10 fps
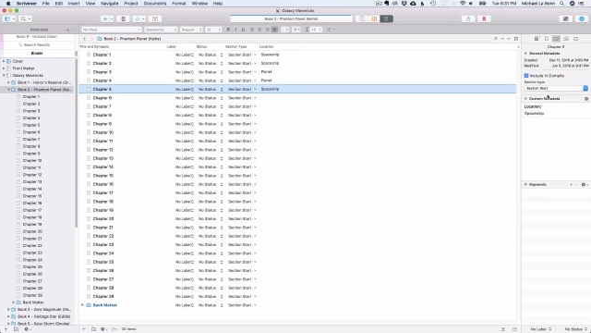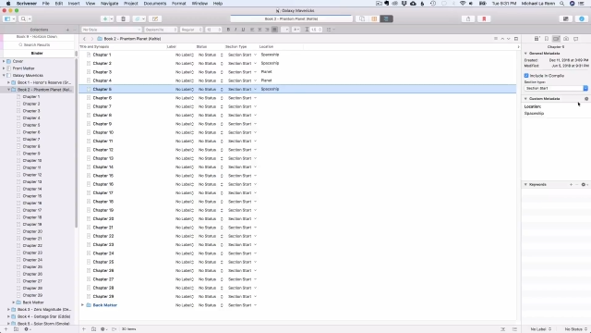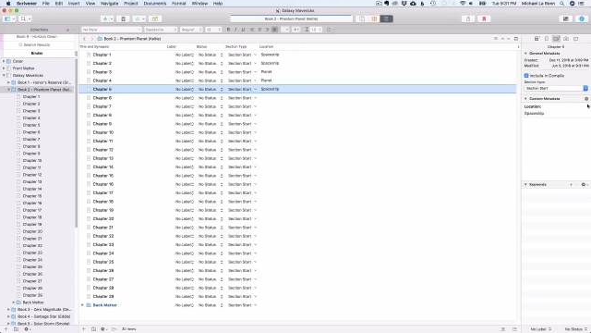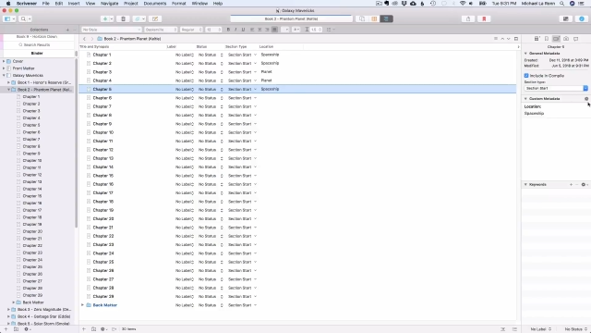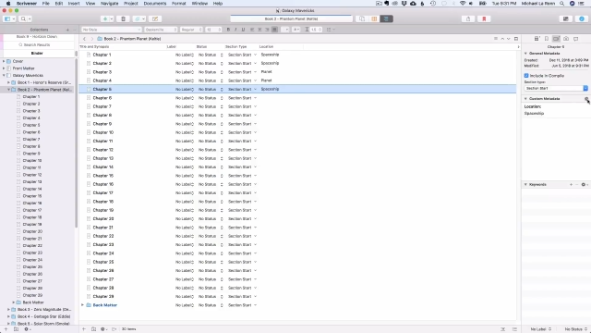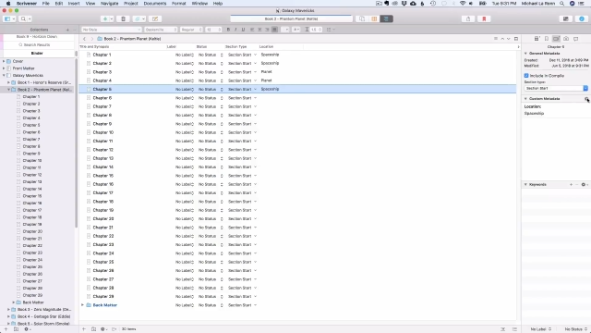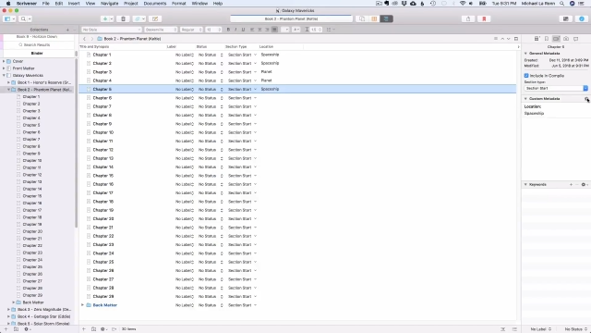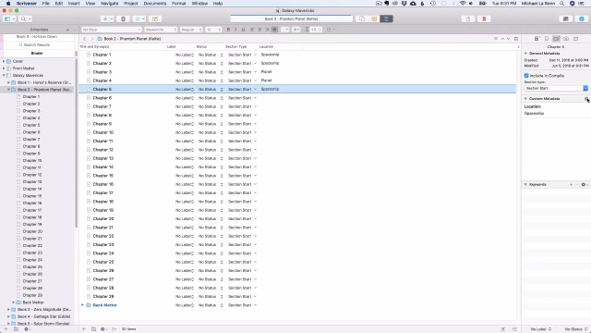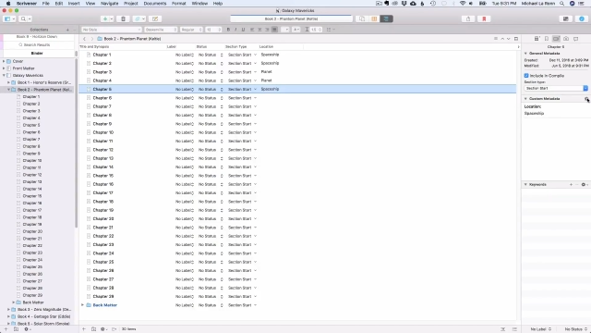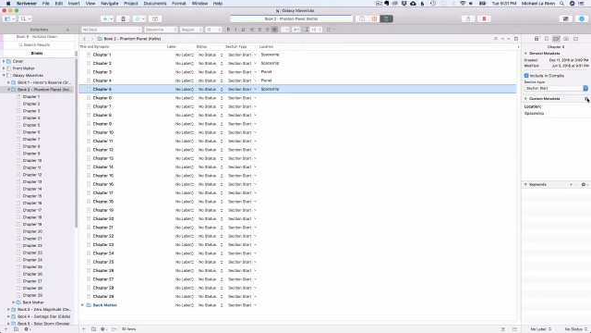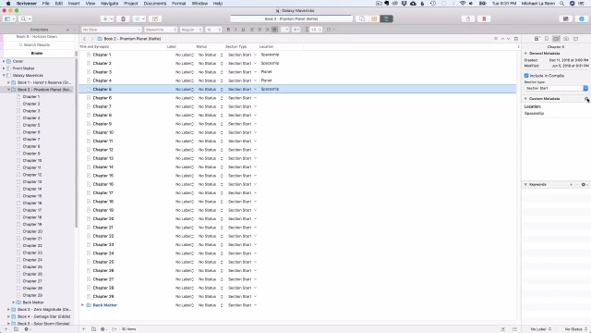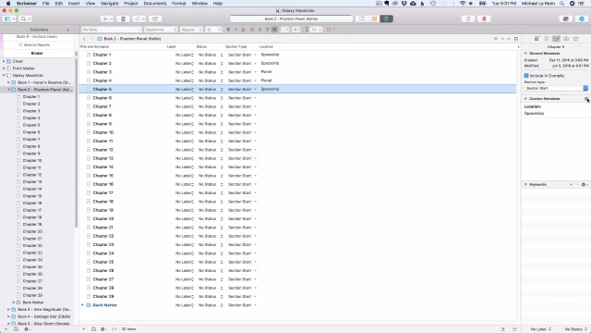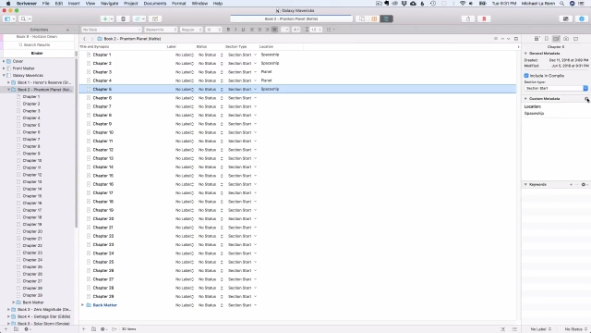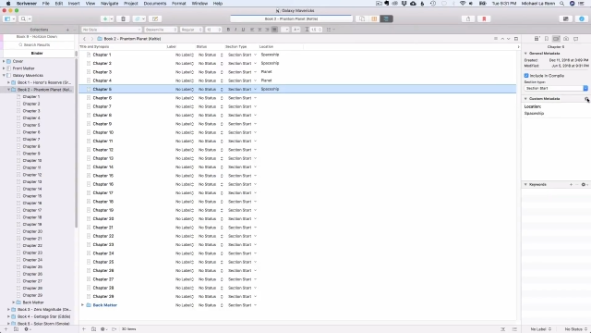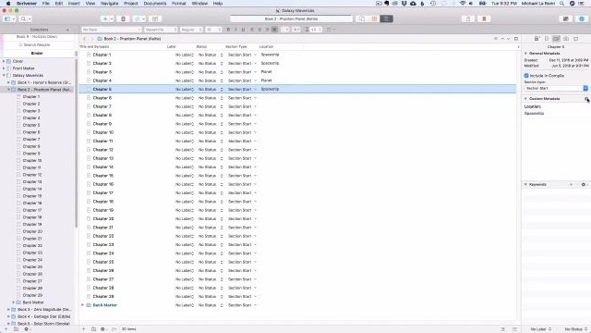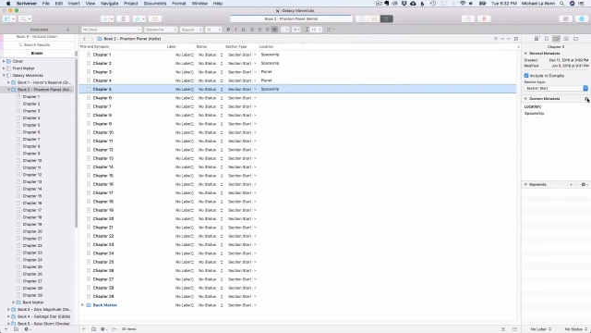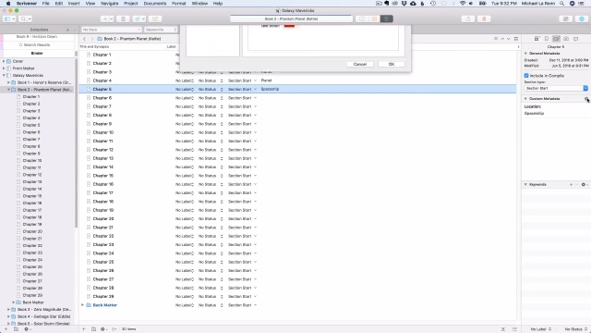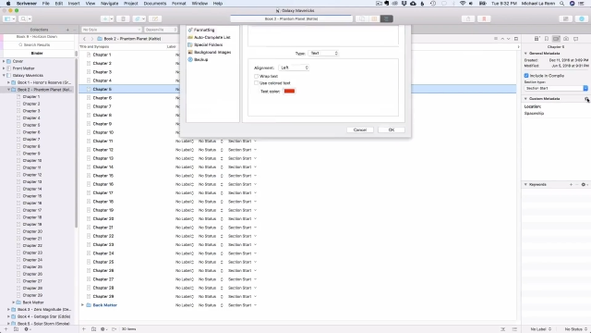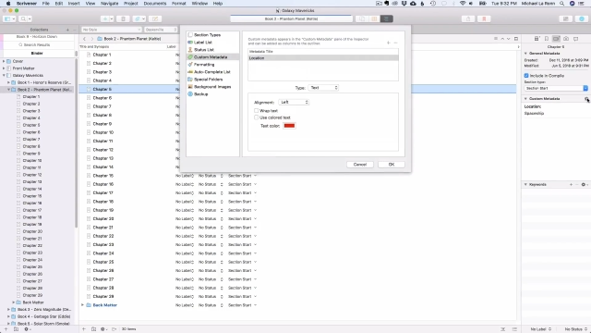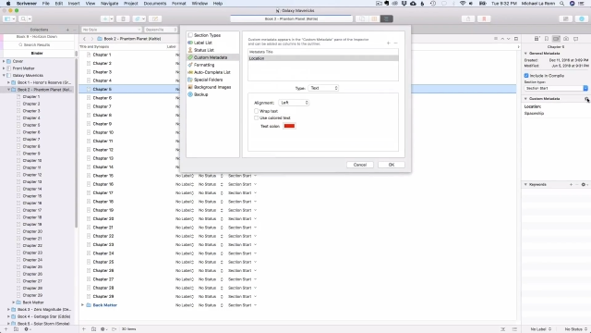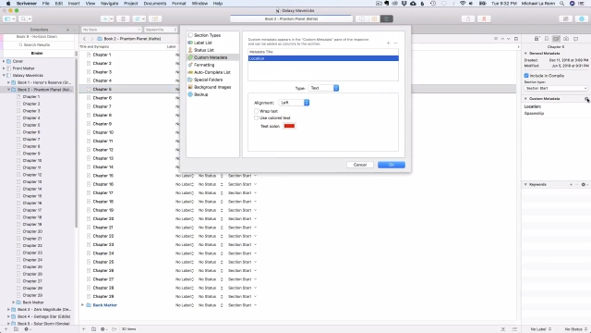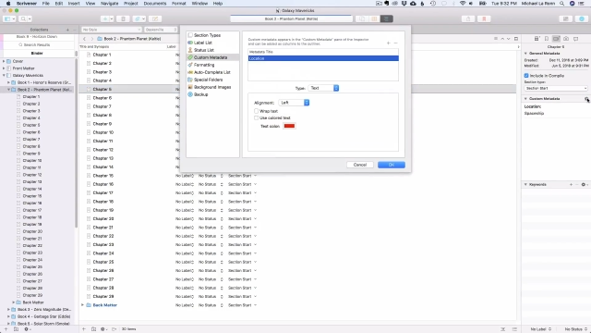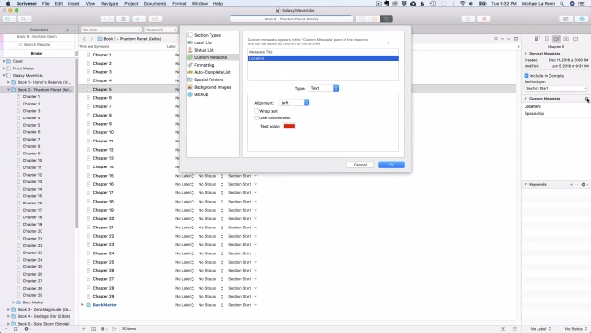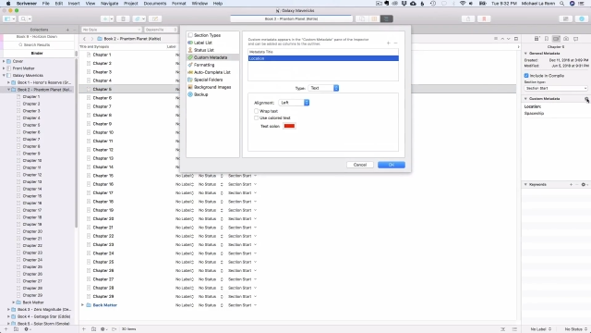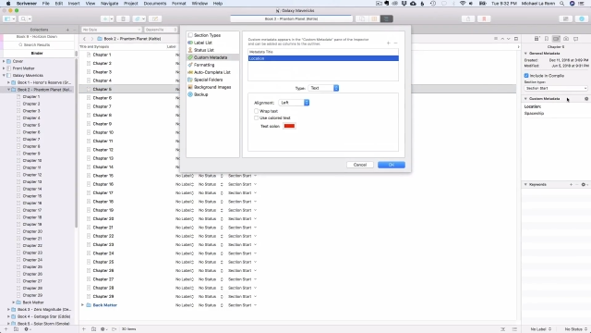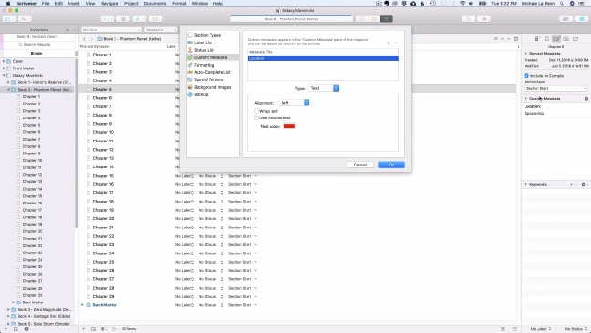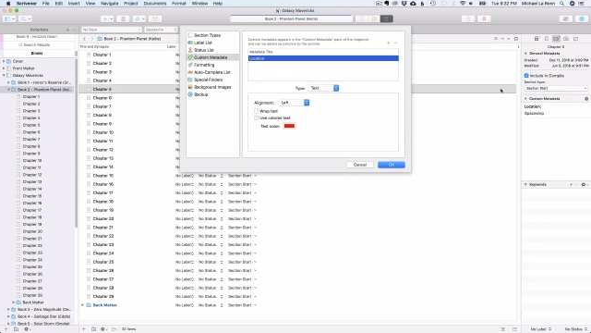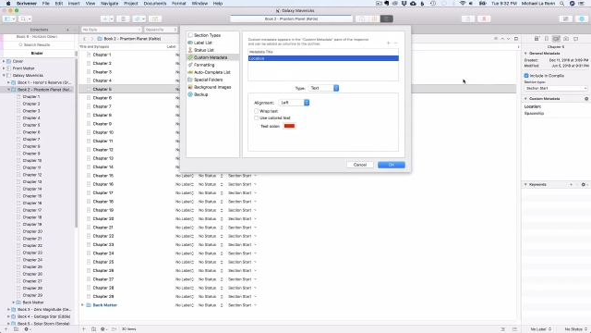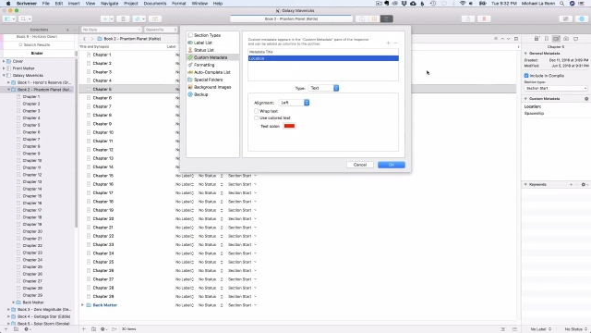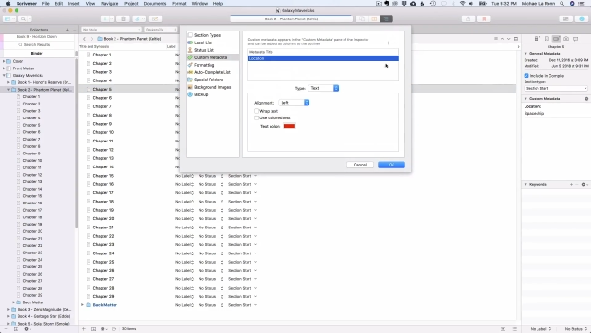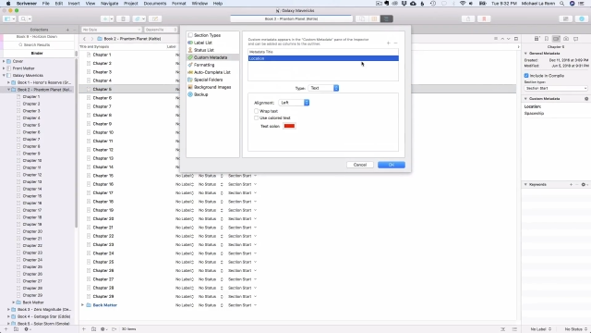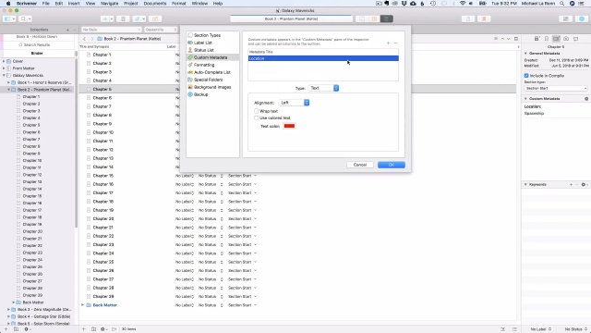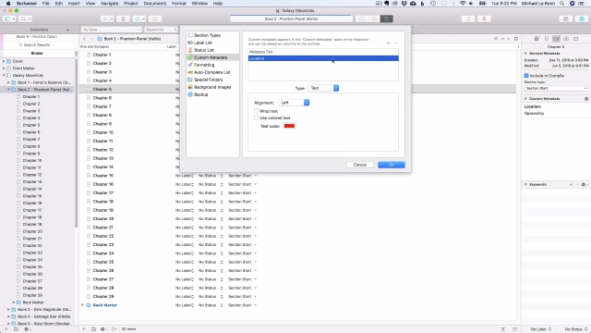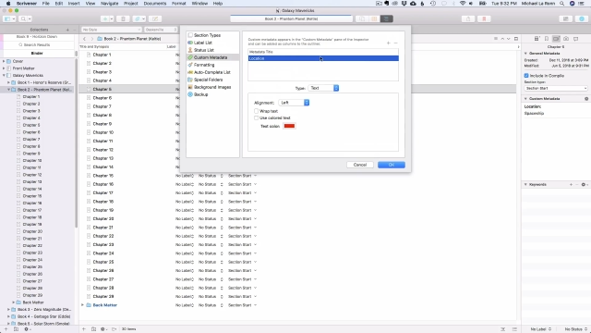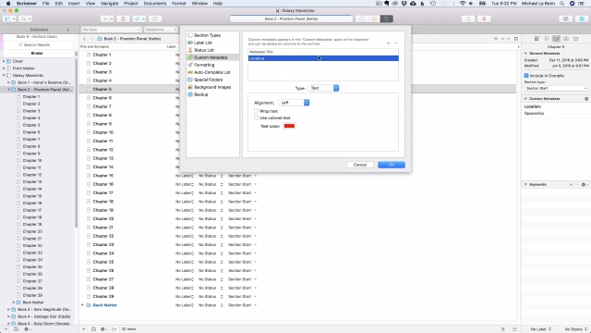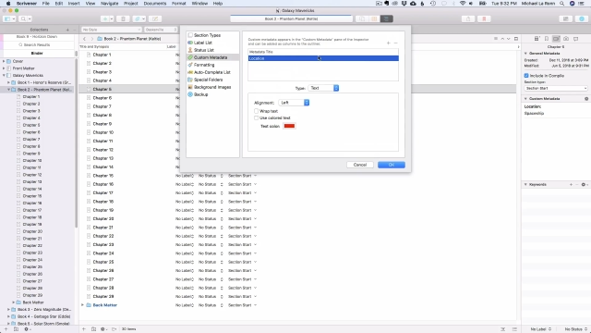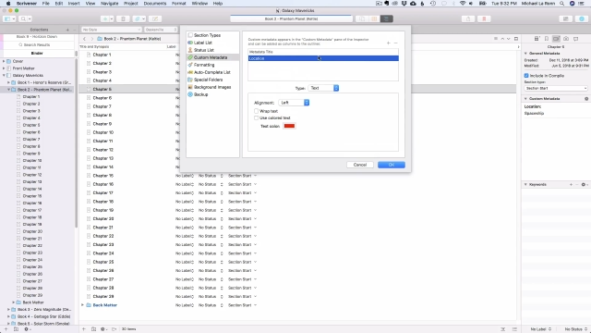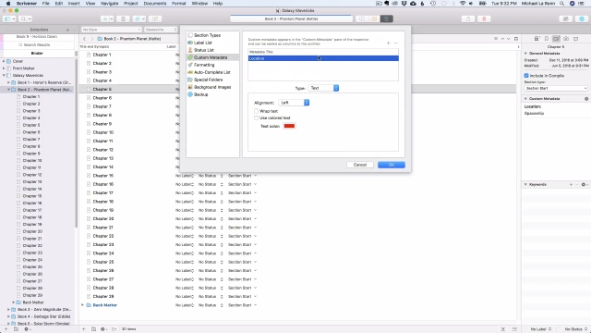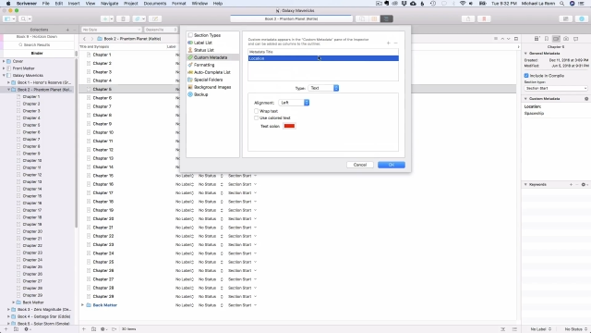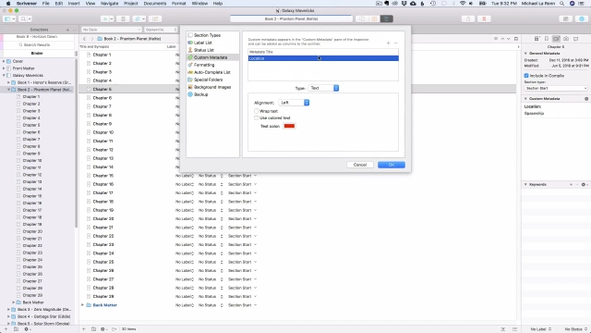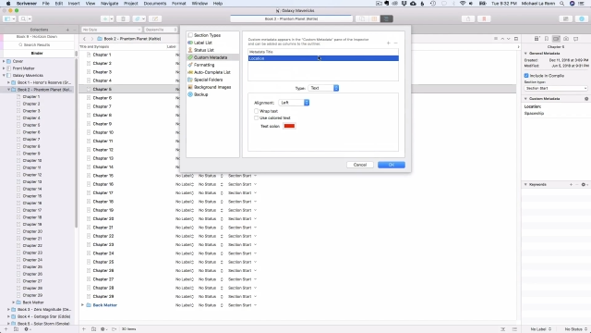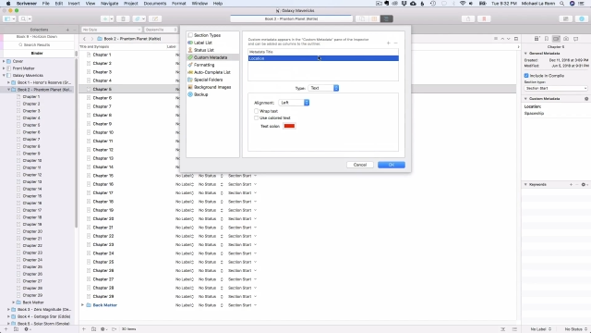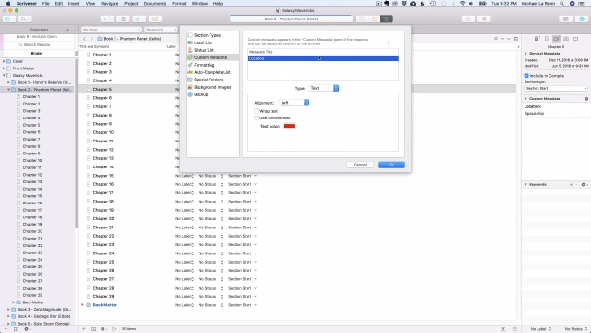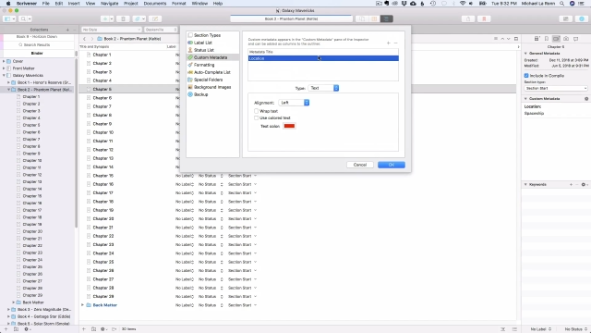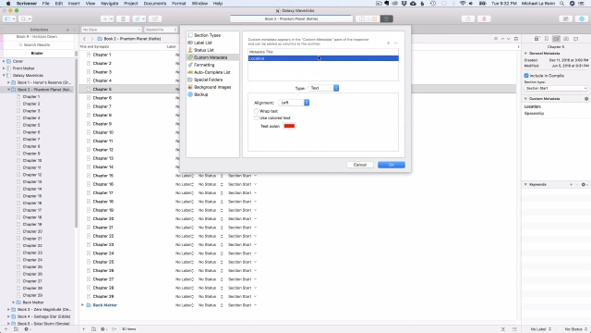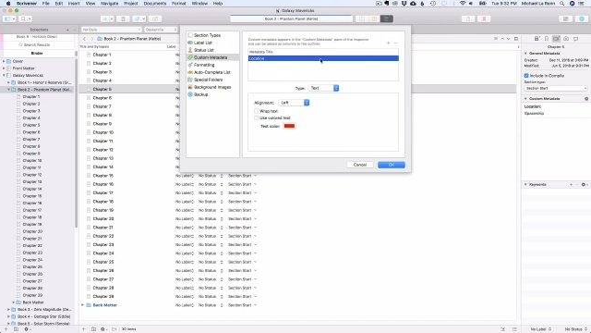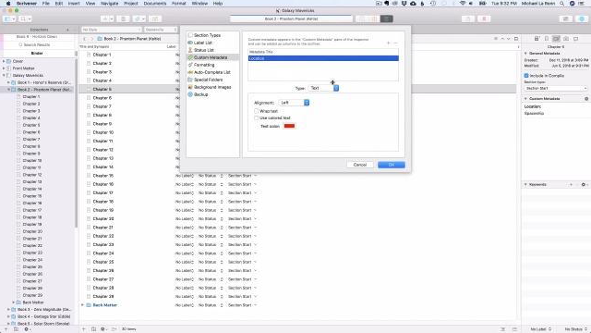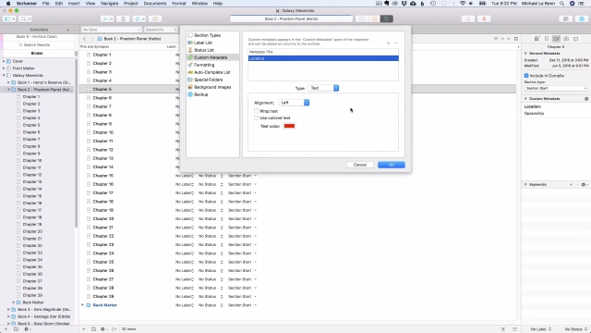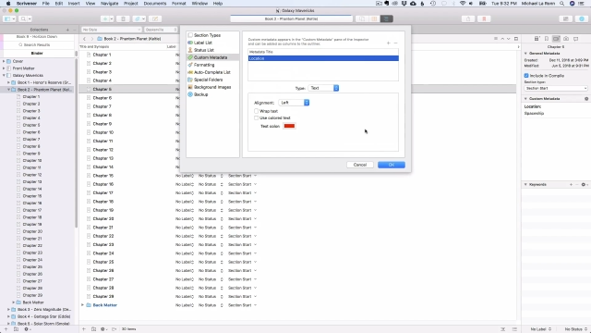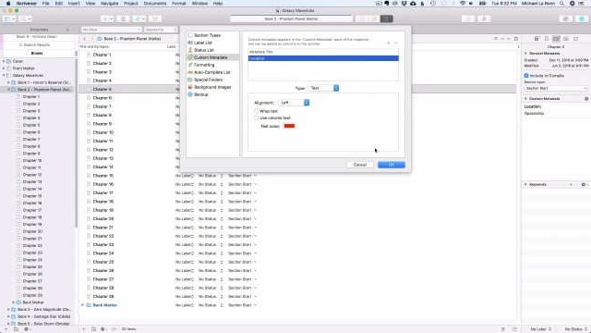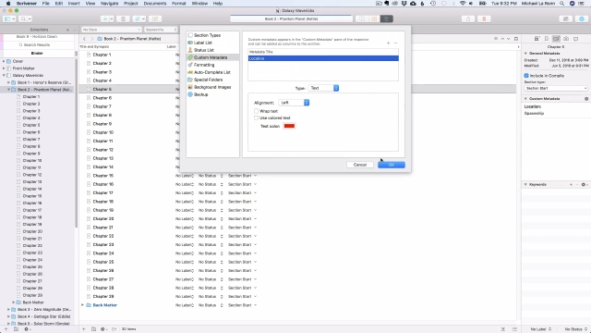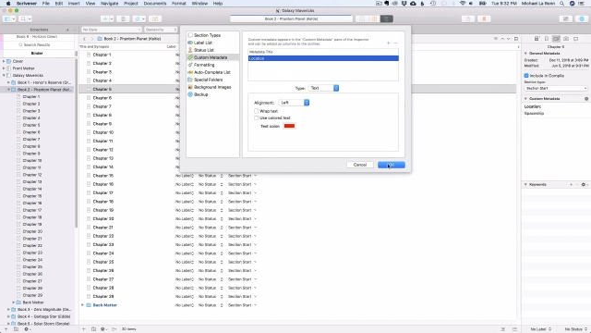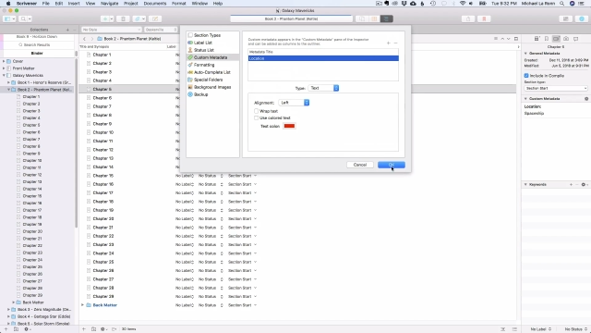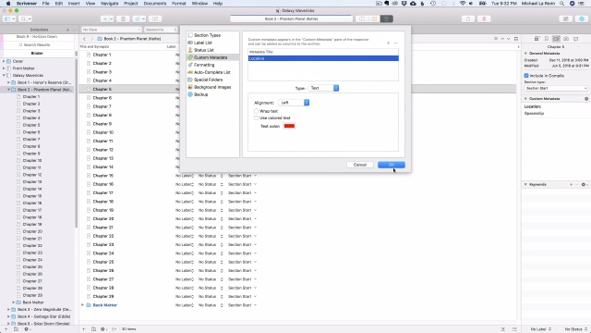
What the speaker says: [unreadable: no face in view]